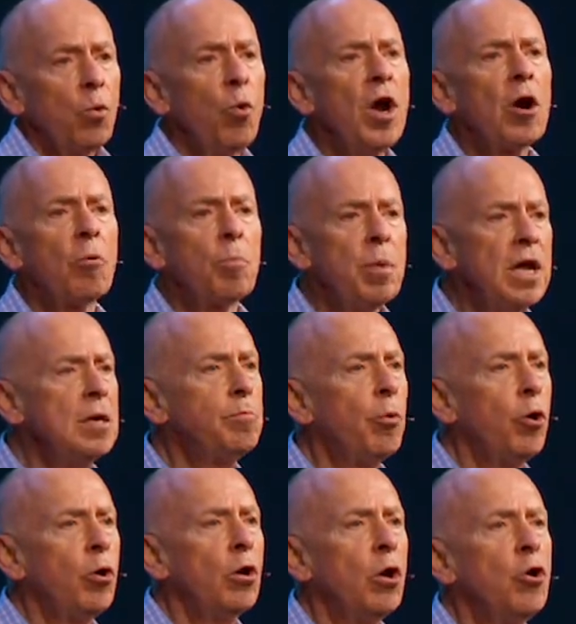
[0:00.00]
We are
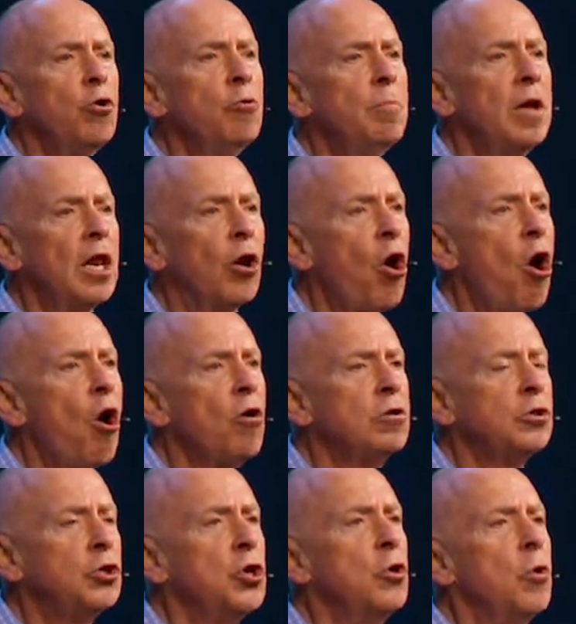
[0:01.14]
people who
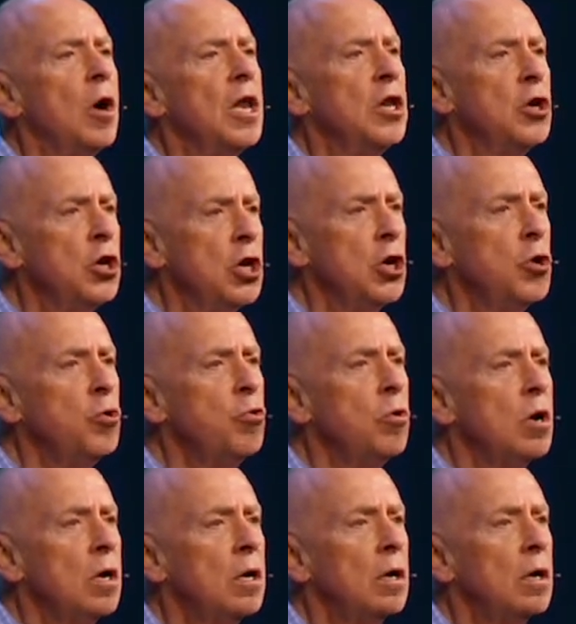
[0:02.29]
belong to a new